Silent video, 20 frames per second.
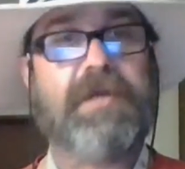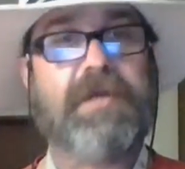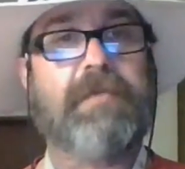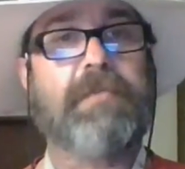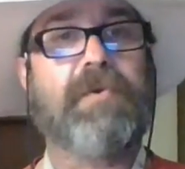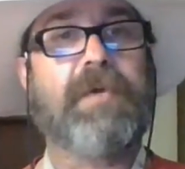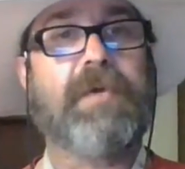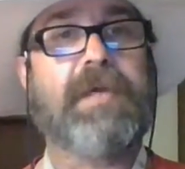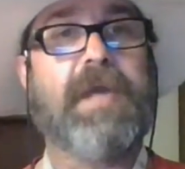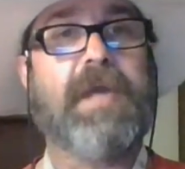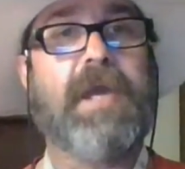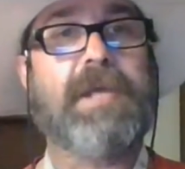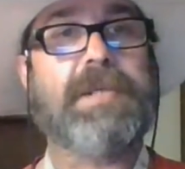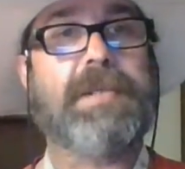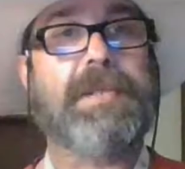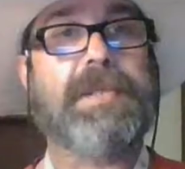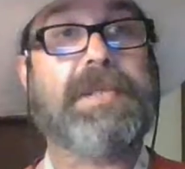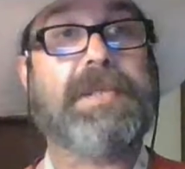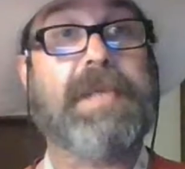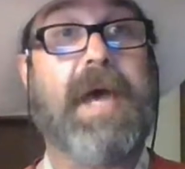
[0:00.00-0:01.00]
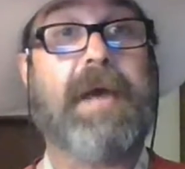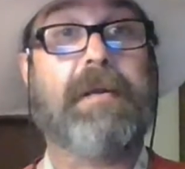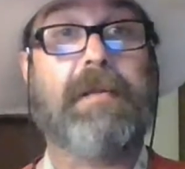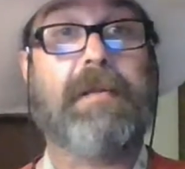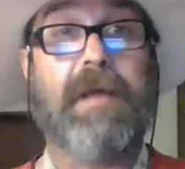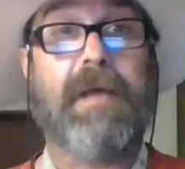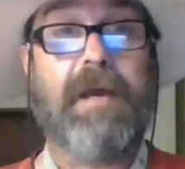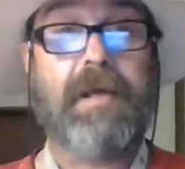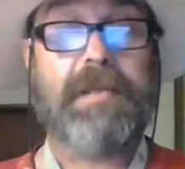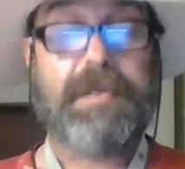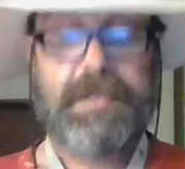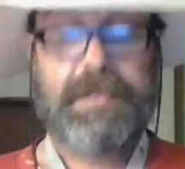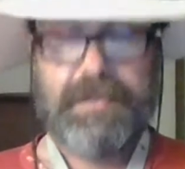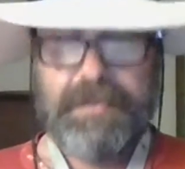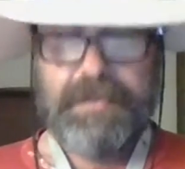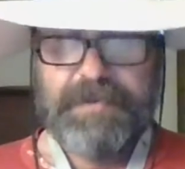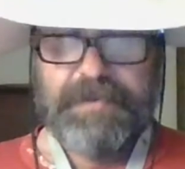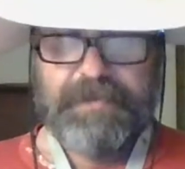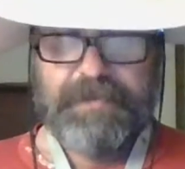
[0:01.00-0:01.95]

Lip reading: communication satellites.